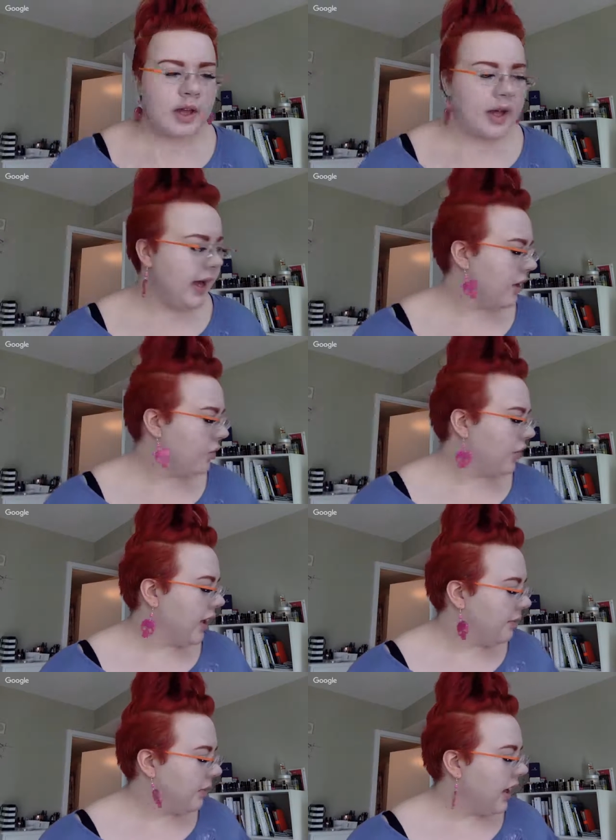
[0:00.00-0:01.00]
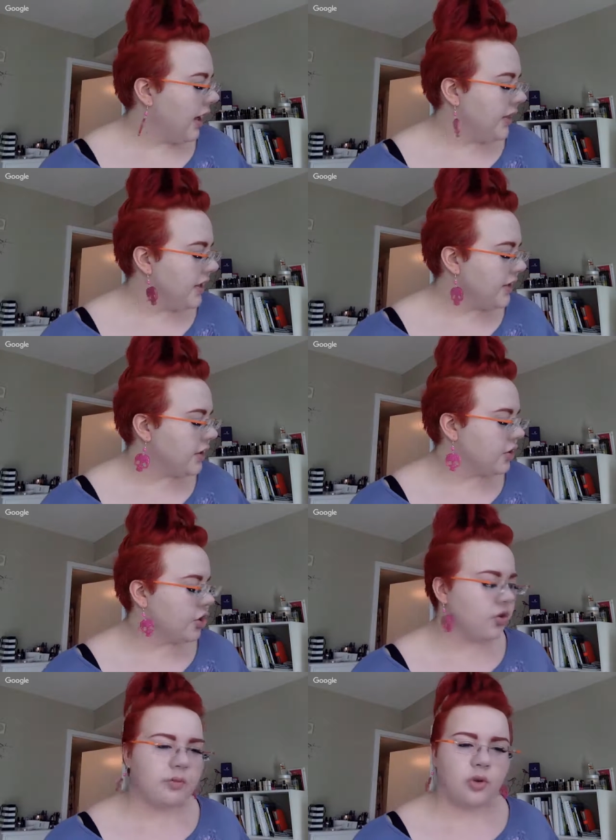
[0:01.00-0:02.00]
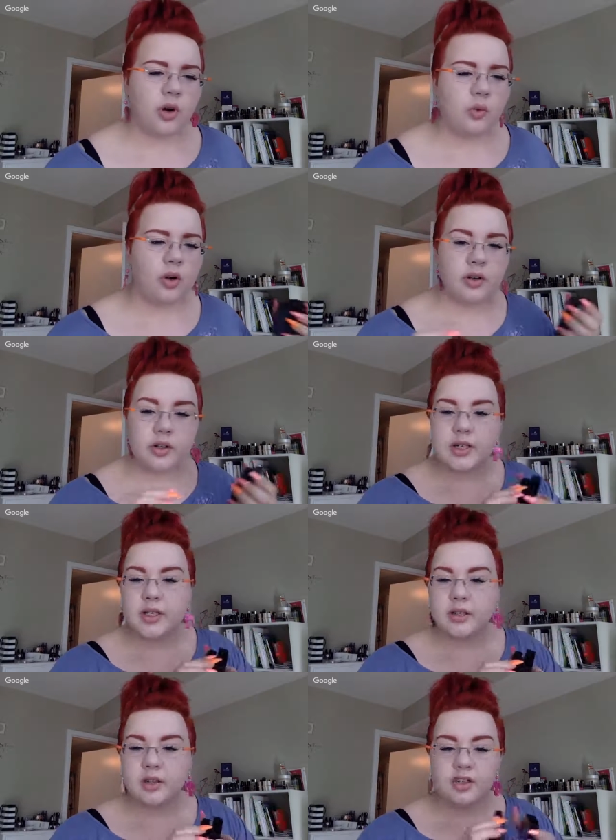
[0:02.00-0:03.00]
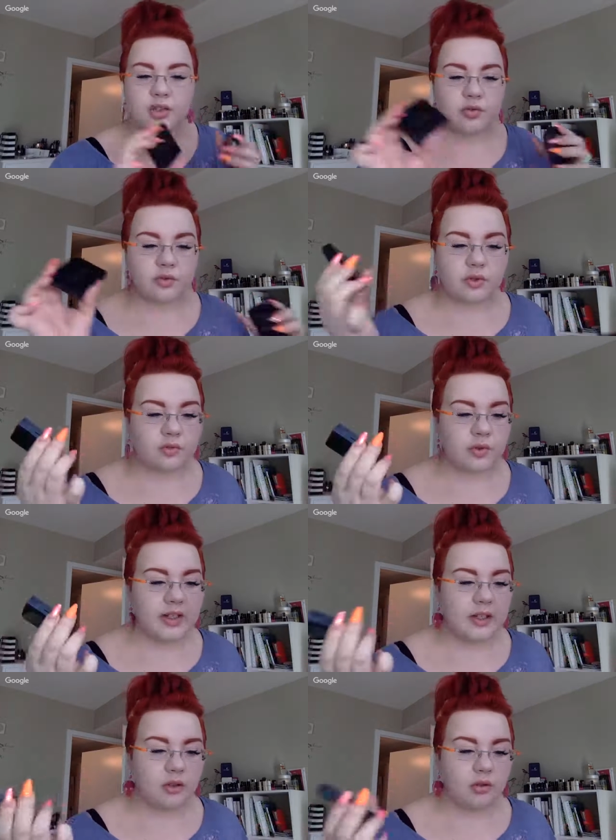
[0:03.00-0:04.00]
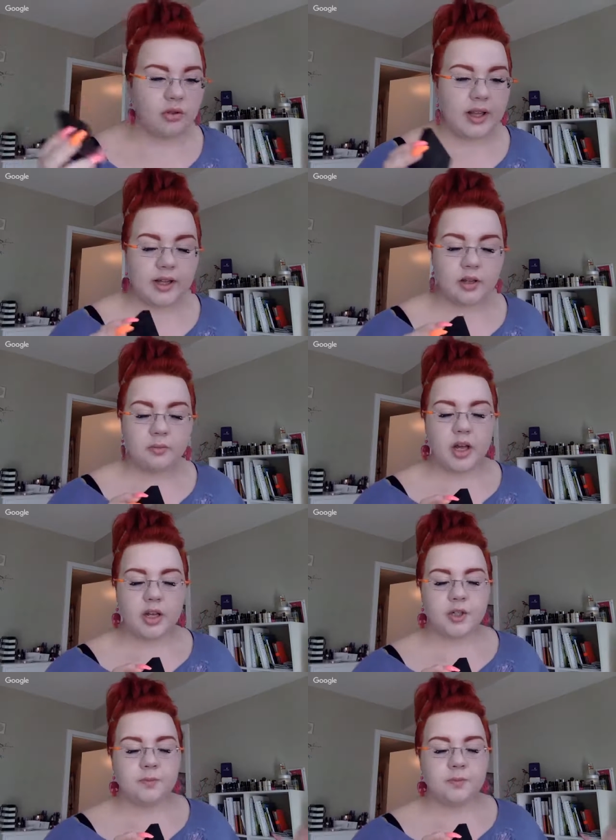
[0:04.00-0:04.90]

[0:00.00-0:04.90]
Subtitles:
And when I apply this Shu Uemura one, it doesn't really look like a blush